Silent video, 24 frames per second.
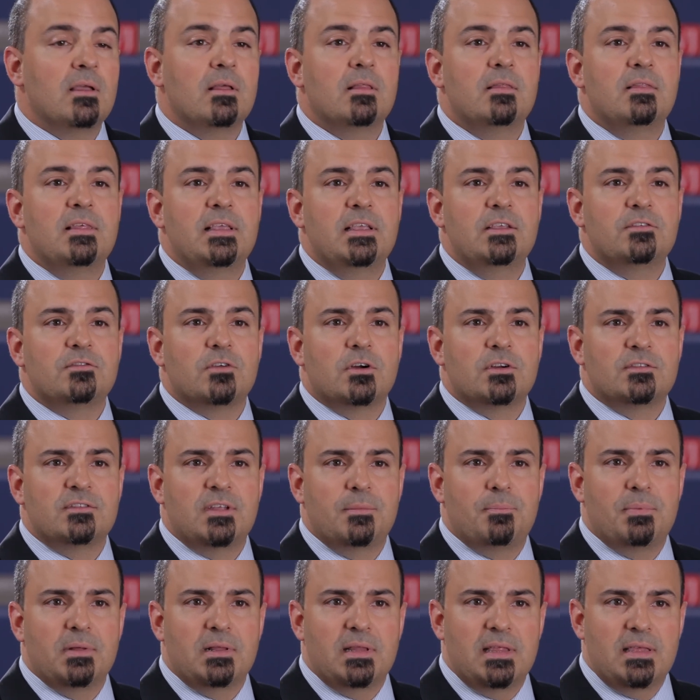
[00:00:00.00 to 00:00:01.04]
These are
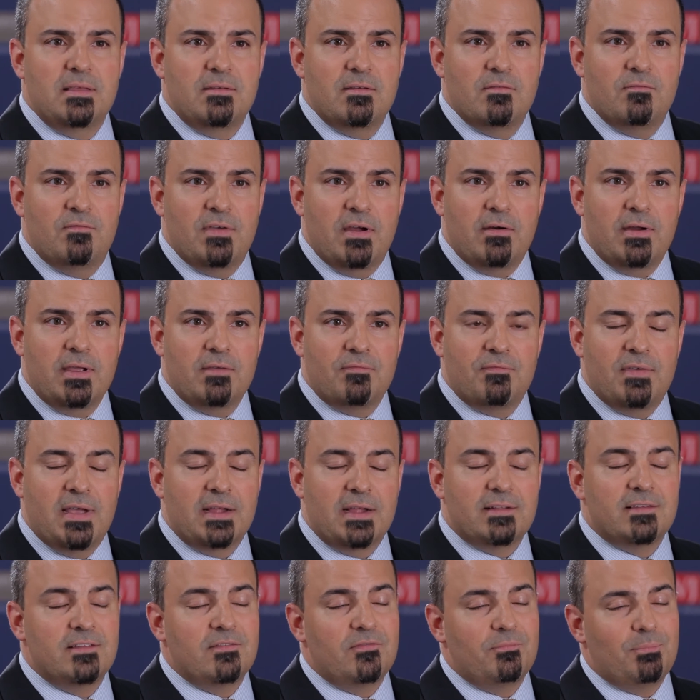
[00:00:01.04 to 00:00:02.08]
typically very
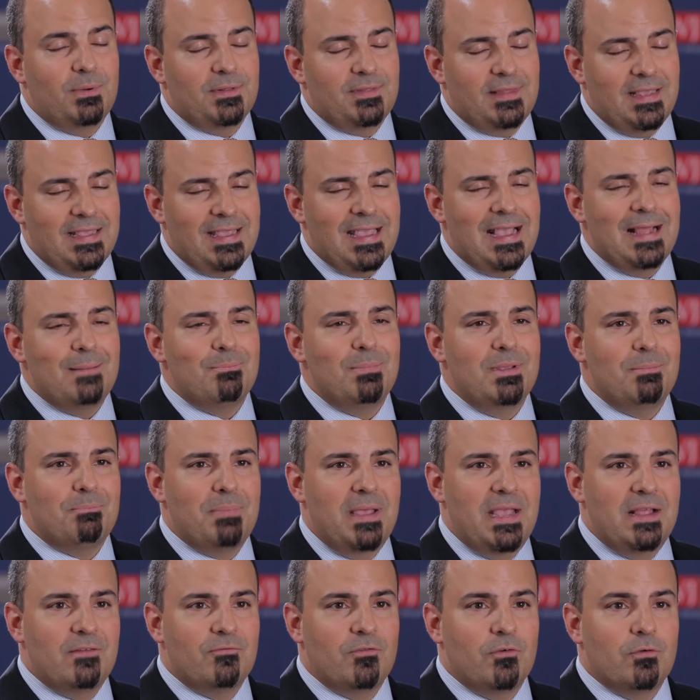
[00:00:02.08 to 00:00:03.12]
effective, but they can be
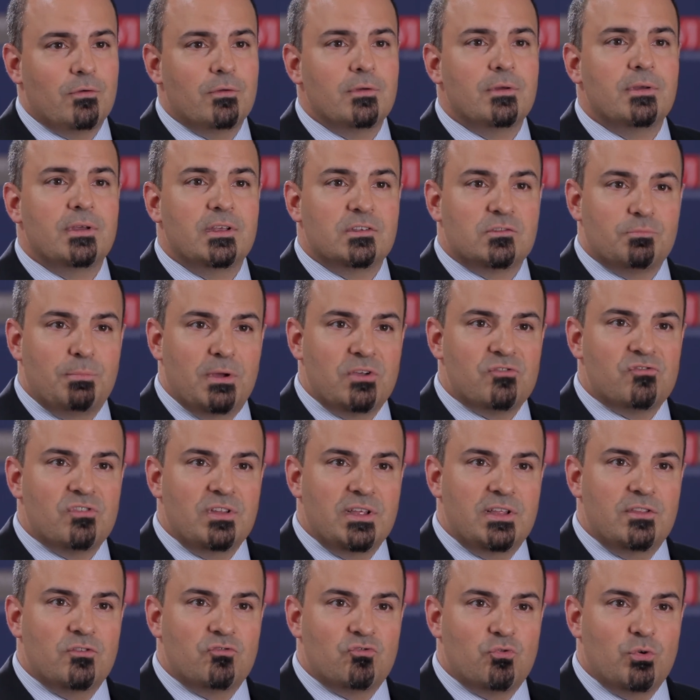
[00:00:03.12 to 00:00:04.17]
painful, especially
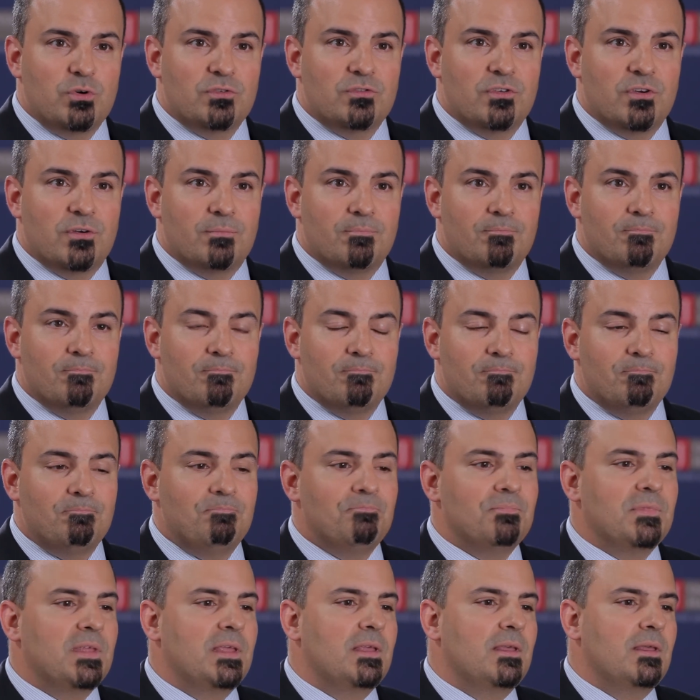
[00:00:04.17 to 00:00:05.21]
in the short term.
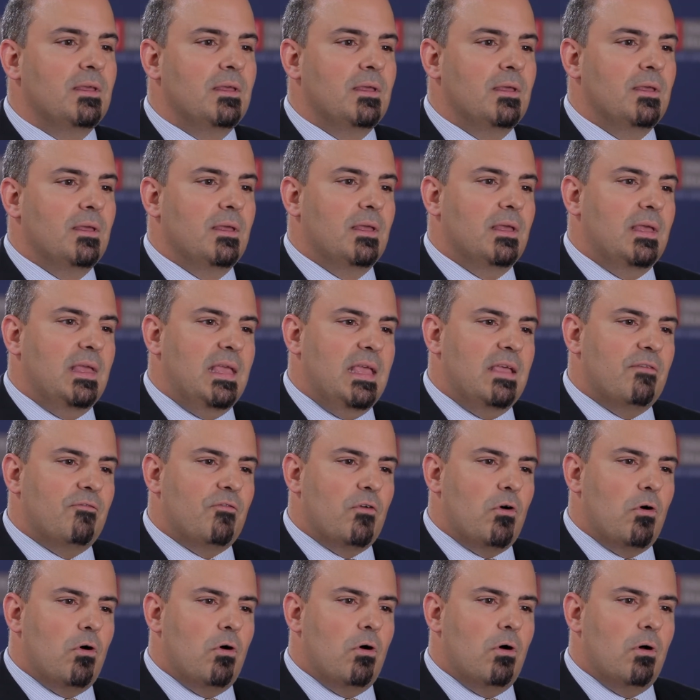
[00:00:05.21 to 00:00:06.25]
If
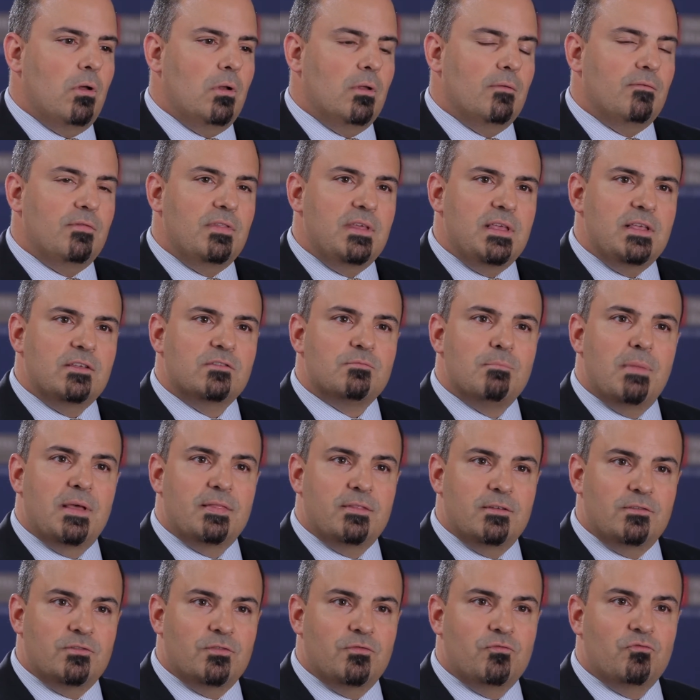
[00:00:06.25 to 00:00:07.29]
all of these
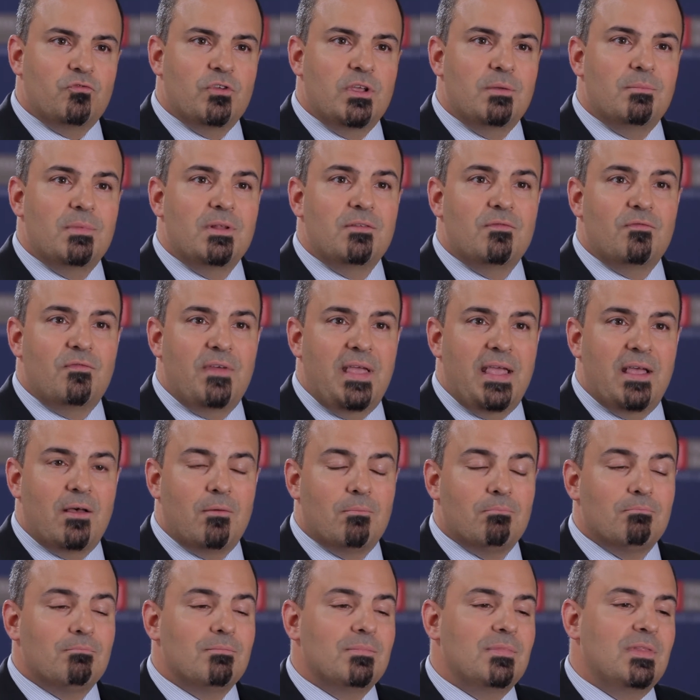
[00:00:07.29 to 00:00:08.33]
methods of treatment fail,
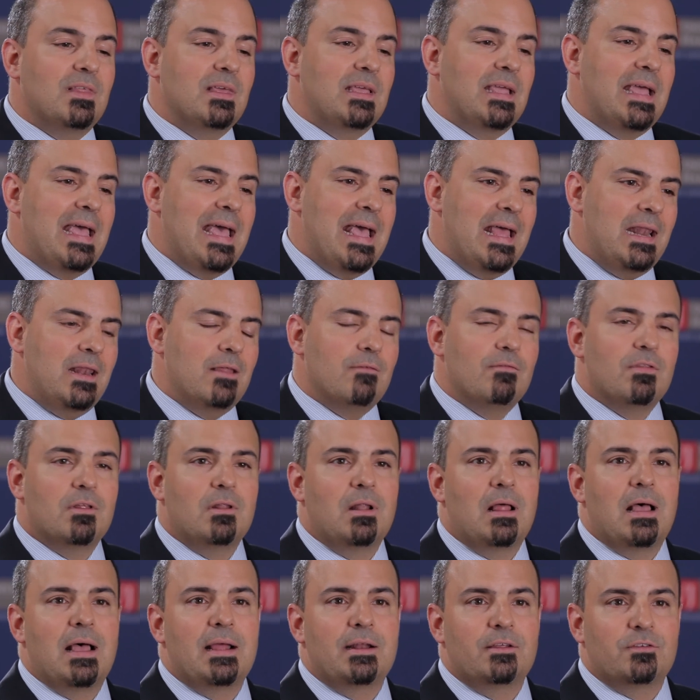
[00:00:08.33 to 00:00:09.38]
the end of the
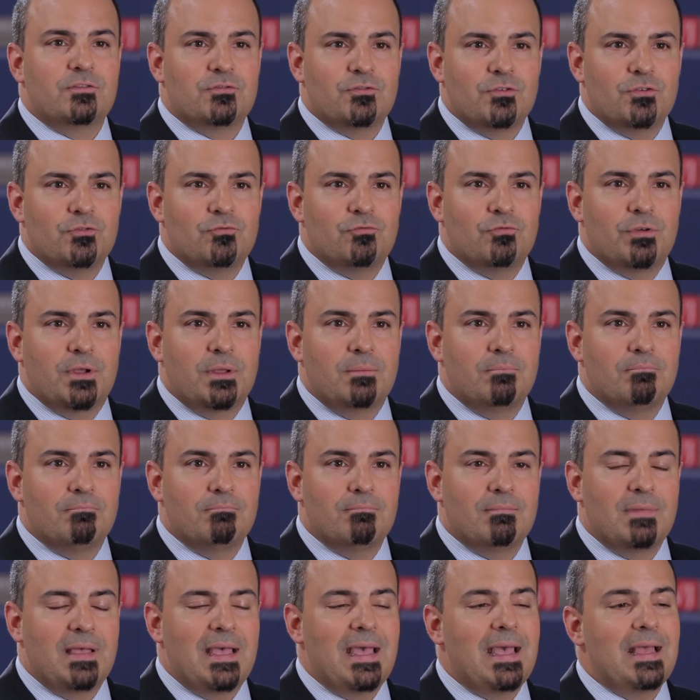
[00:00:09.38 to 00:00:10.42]
line is surgery.
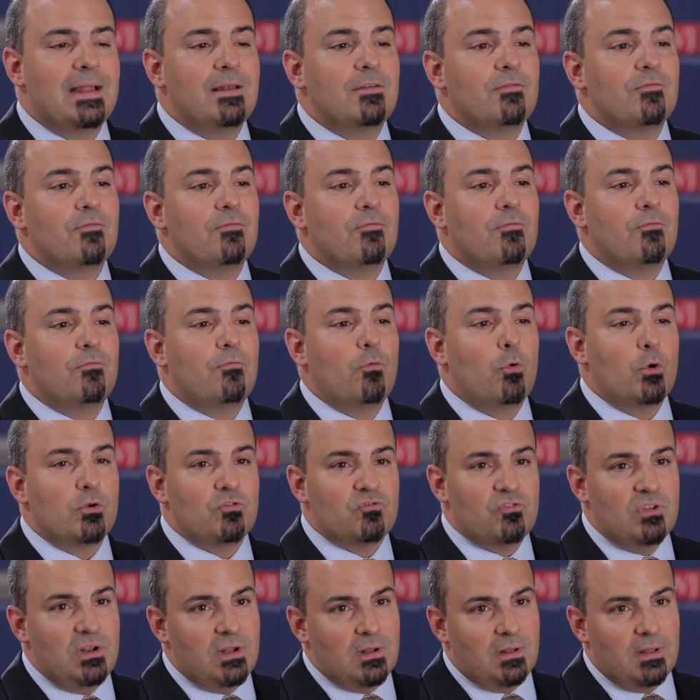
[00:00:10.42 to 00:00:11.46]
And
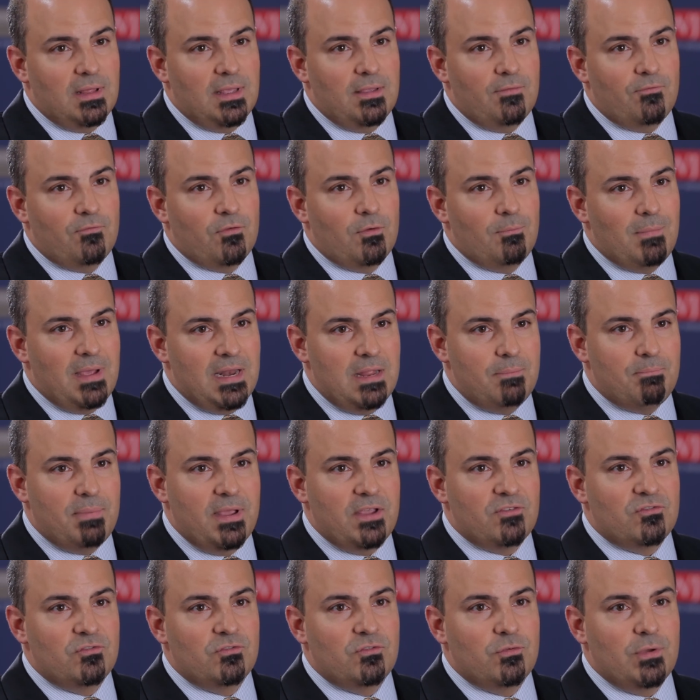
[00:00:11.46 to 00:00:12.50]
fortunately for many
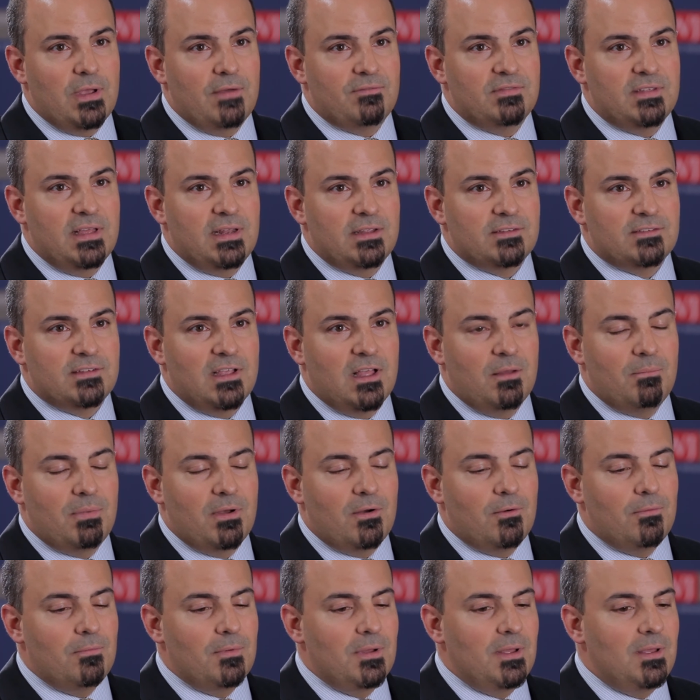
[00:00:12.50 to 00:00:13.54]
patients who have tennis
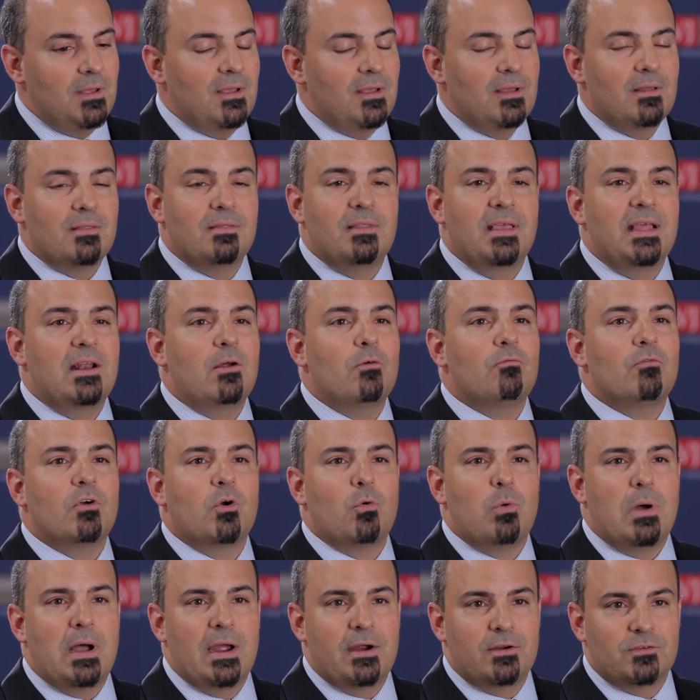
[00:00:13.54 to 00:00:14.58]
elbow, they don't
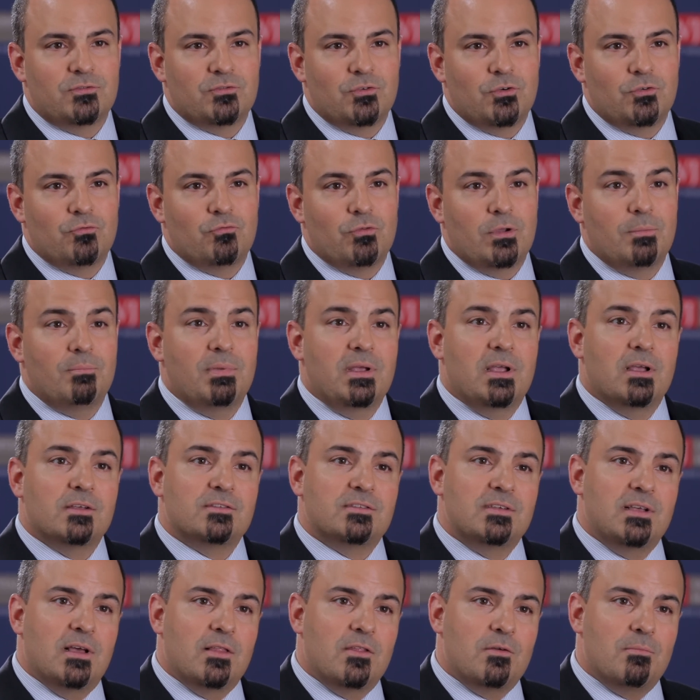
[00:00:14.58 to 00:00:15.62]
require surgery because
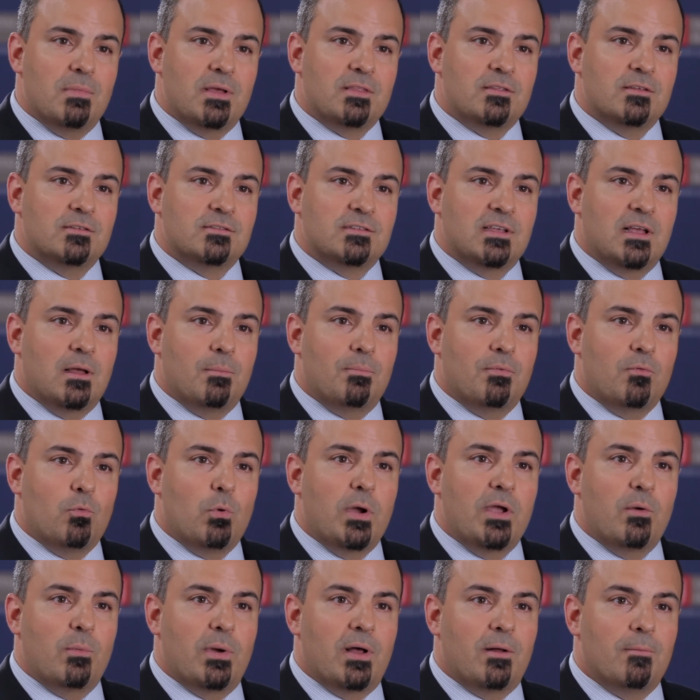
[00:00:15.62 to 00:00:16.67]
the other methods help
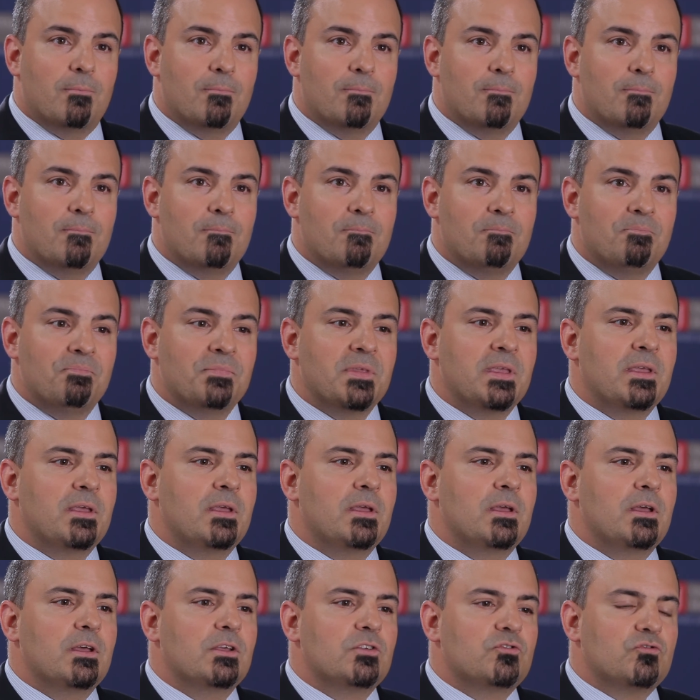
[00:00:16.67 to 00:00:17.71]
quite well.
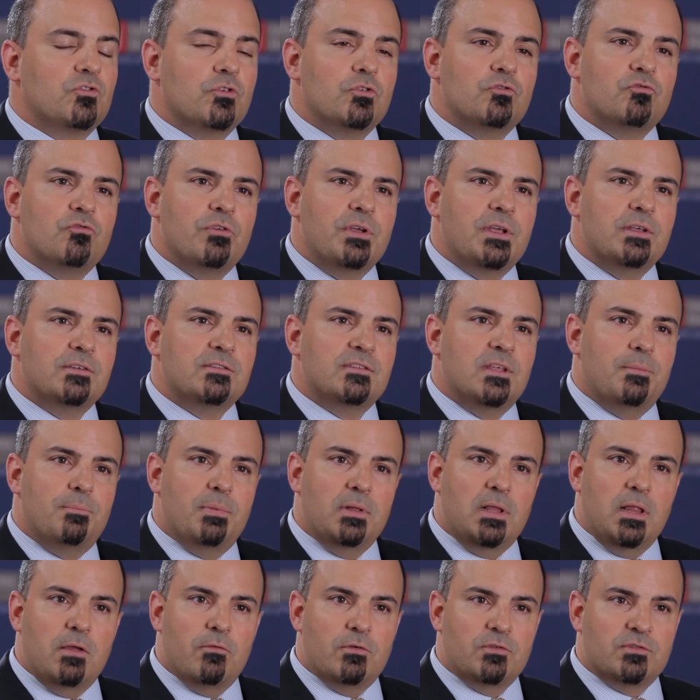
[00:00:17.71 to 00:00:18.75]
Surgery is
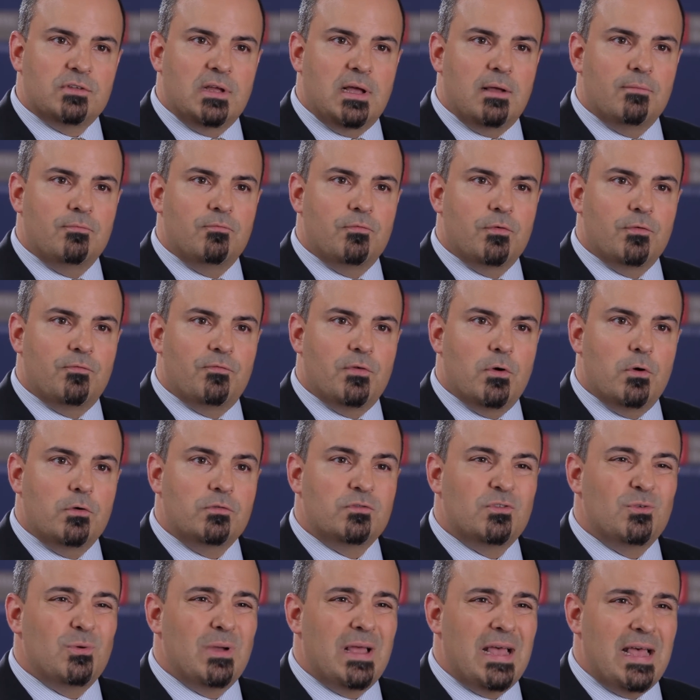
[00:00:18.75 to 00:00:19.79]
typically resolved for folks
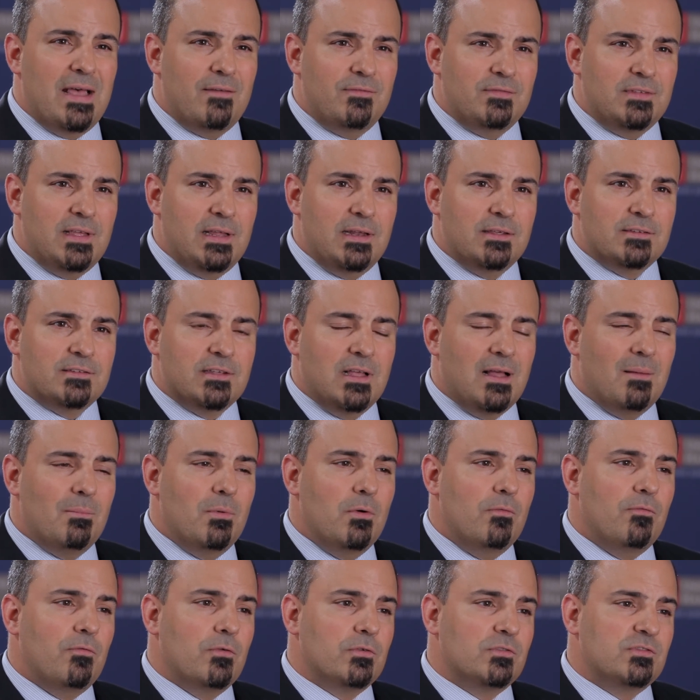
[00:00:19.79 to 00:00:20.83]
who have tennis elbow
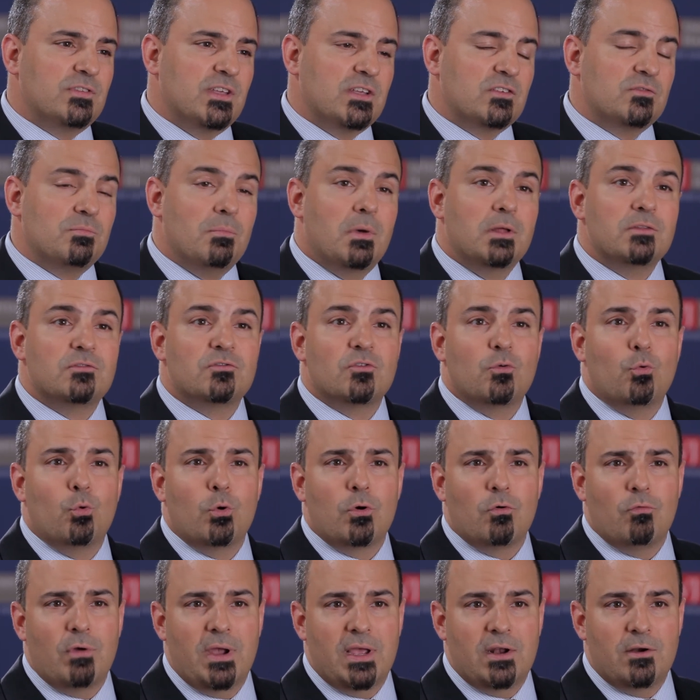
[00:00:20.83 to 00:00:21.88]
for 6 months or
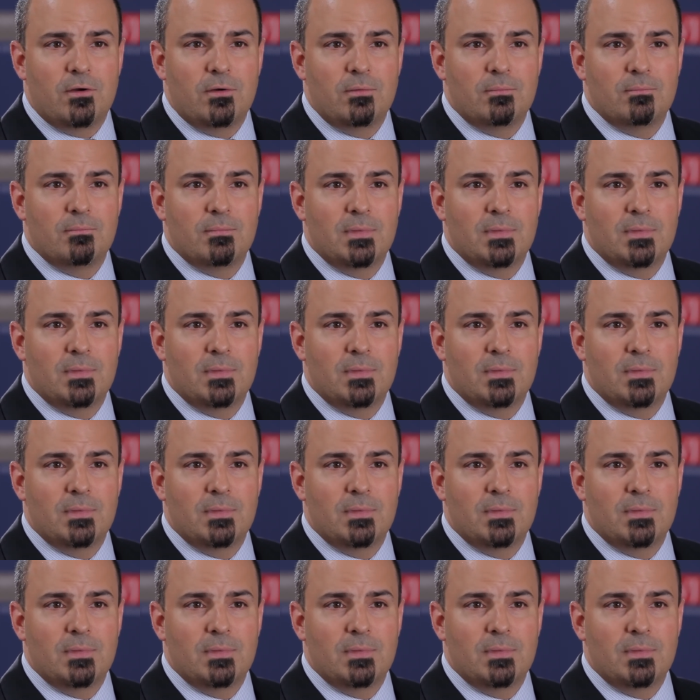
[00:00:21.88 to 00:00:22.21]
greater